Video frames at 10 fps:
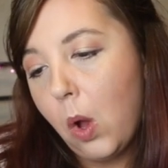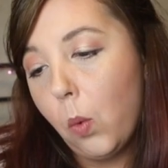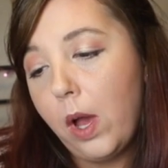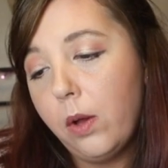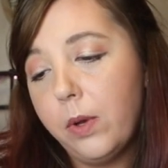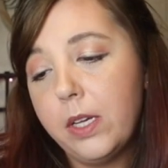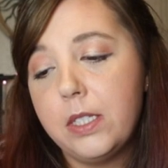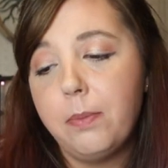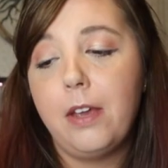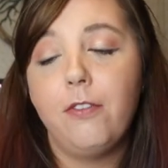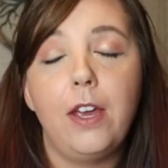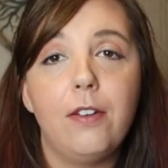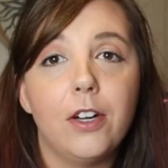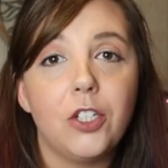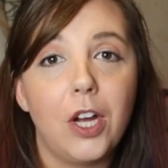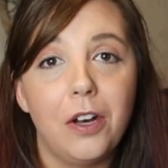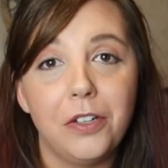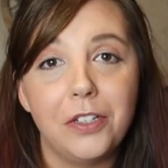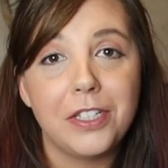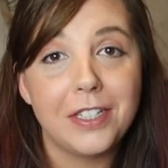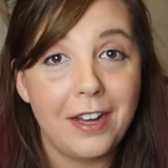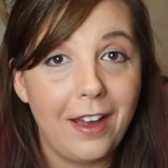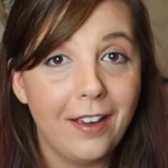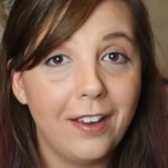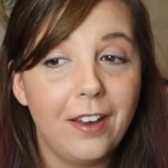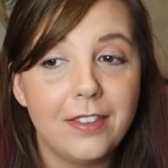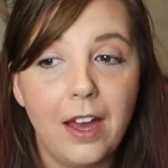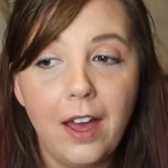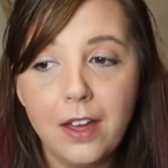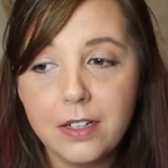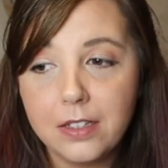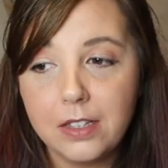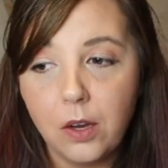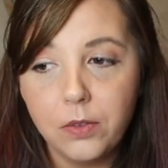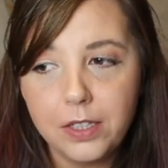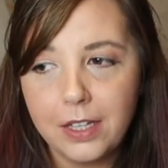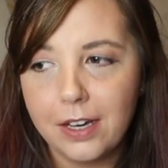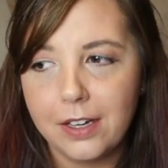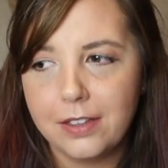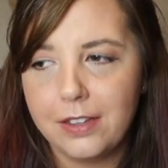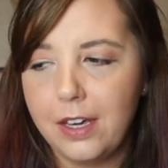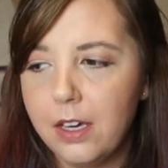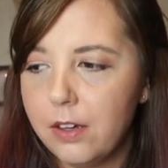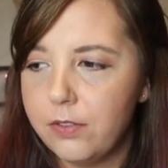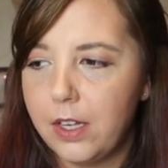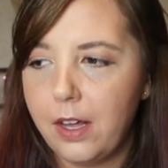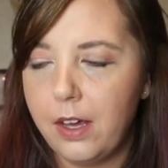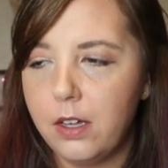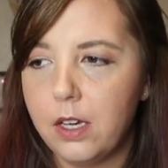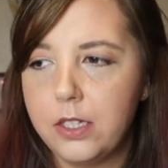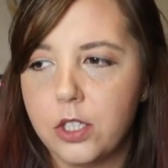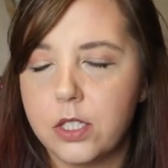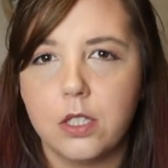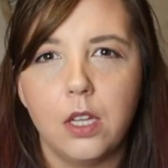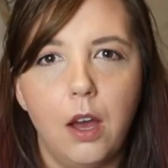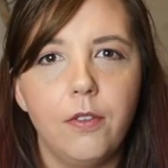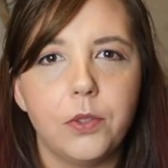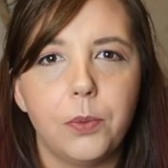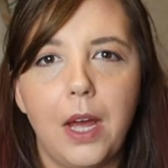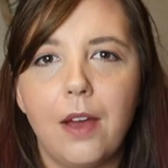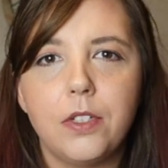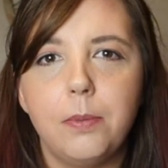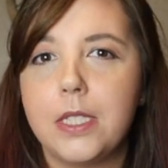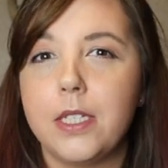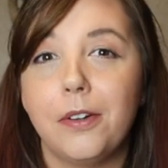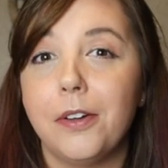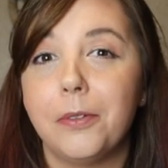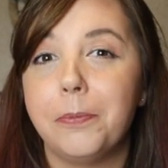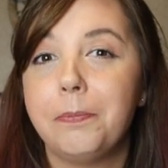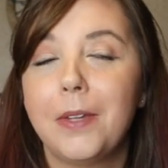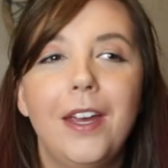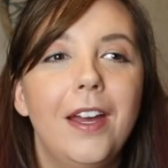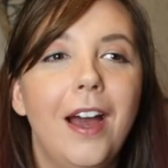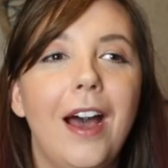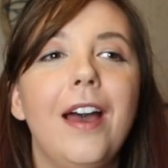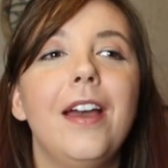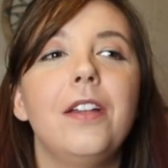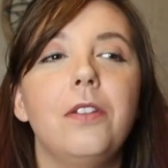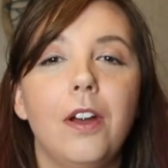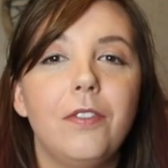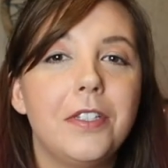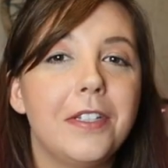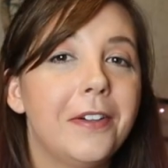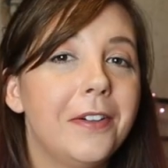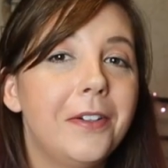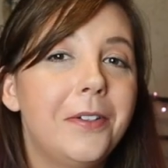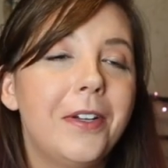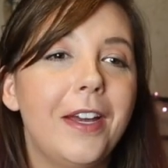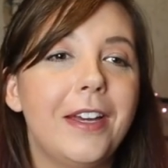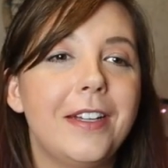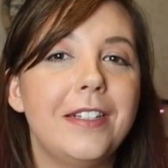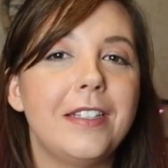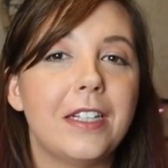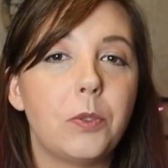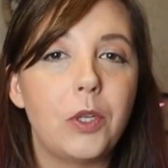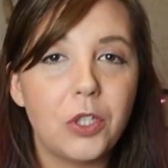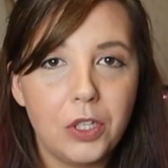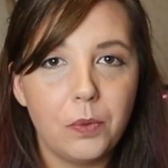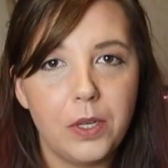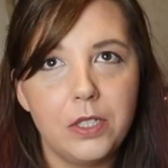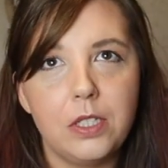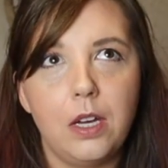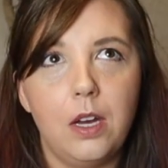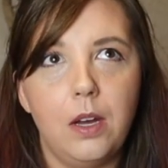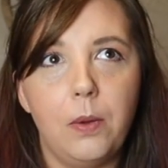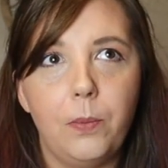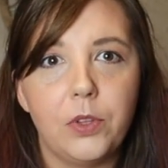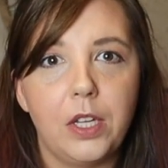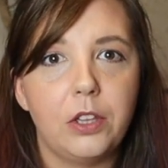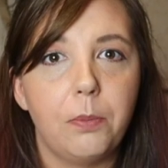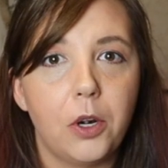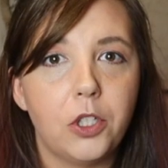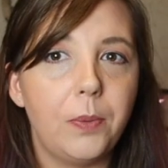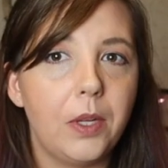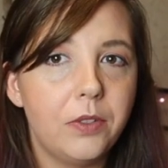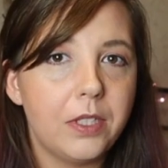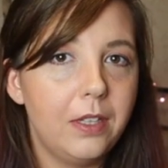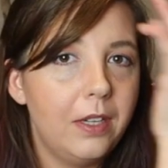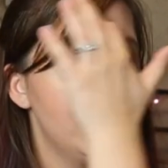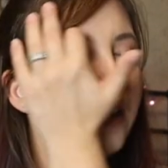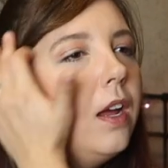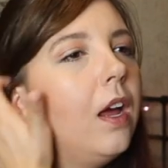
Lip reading: What was my favorite childhood snack? The only thing I can think of that I just loved would have to be cereal. I loved cereal, and especially the ones with like the marshmallows in there.